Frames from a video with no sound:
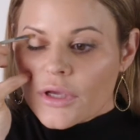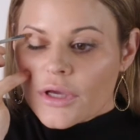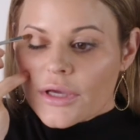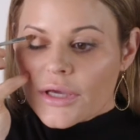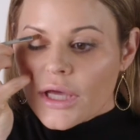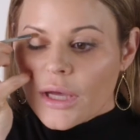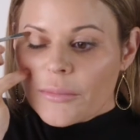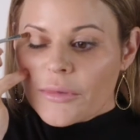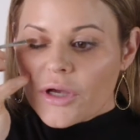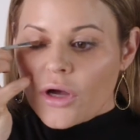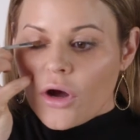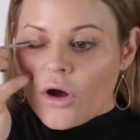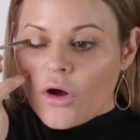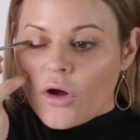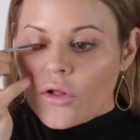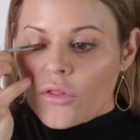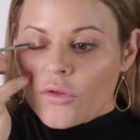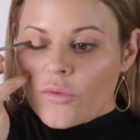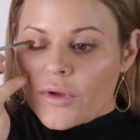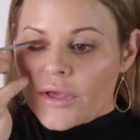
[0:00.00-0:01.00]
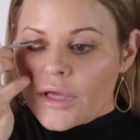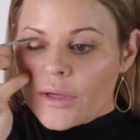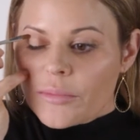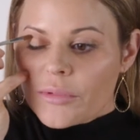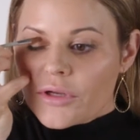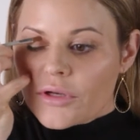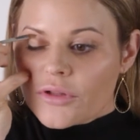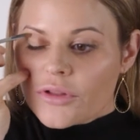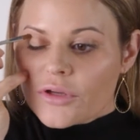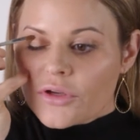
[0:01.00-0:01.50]
coming all the way up
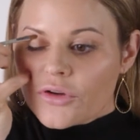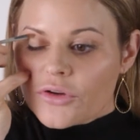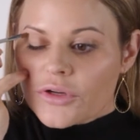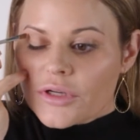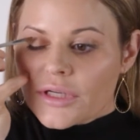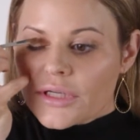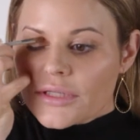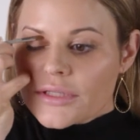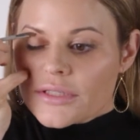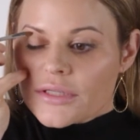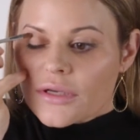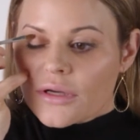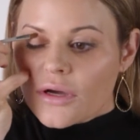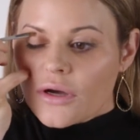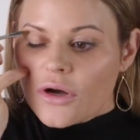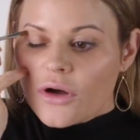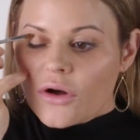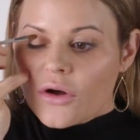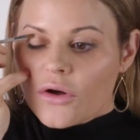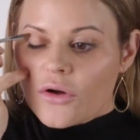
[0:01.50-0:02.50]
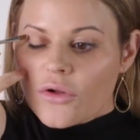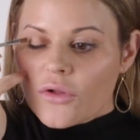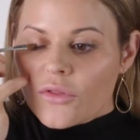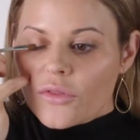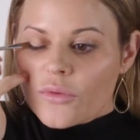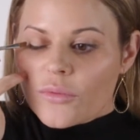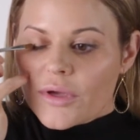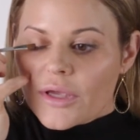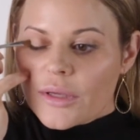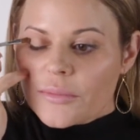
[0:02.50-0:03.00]
into the crease, all
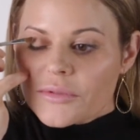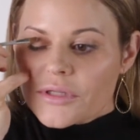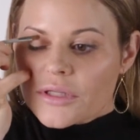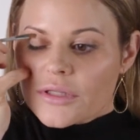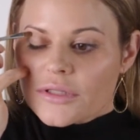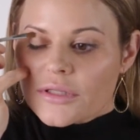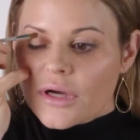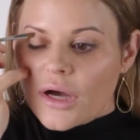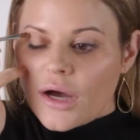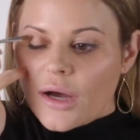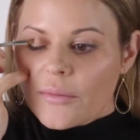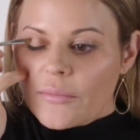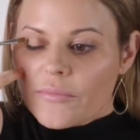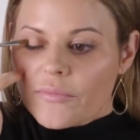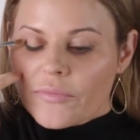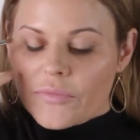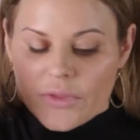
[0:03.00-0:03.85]
the way up to the top,